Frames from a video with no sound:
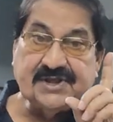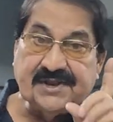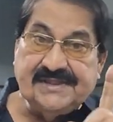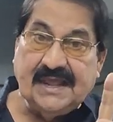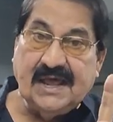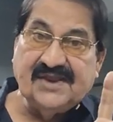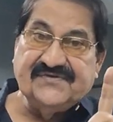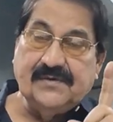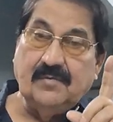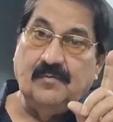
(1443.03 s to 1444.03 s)

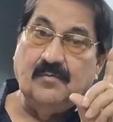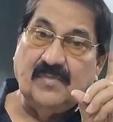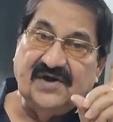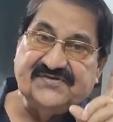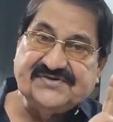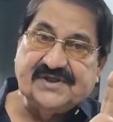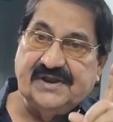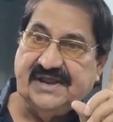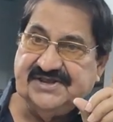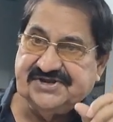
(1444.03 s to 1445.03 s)
sardars must
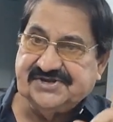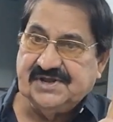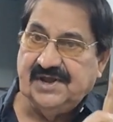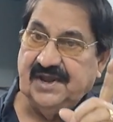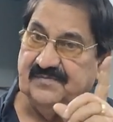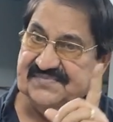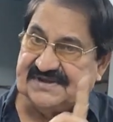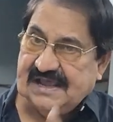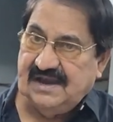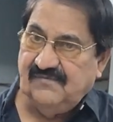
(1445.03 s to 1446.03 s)
register
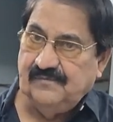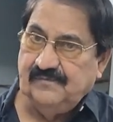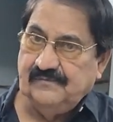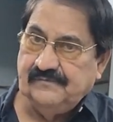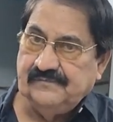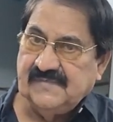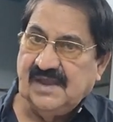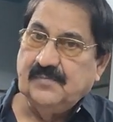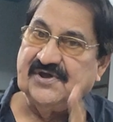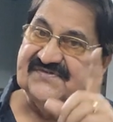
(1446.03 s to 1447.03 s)
himself
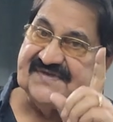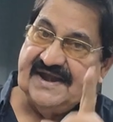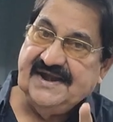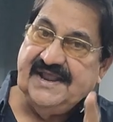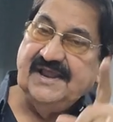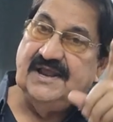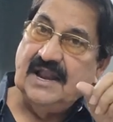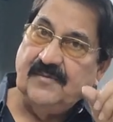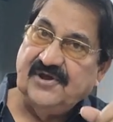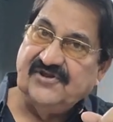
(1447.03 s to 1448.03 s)
for
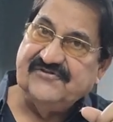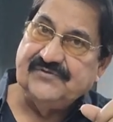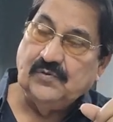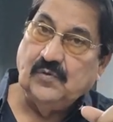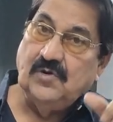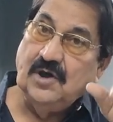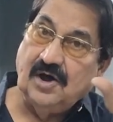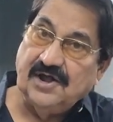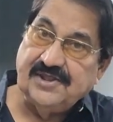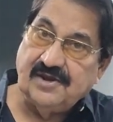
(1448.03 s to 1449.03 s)
sending laborers
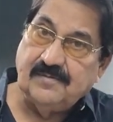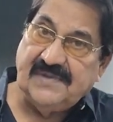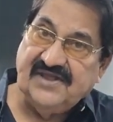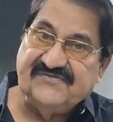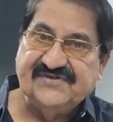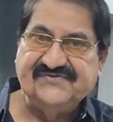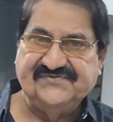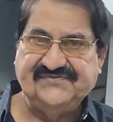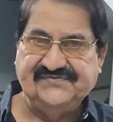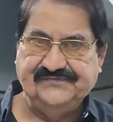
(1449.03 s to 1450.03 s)
to other
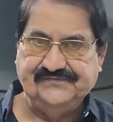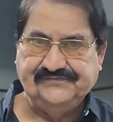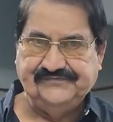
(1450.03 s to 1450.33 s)
places,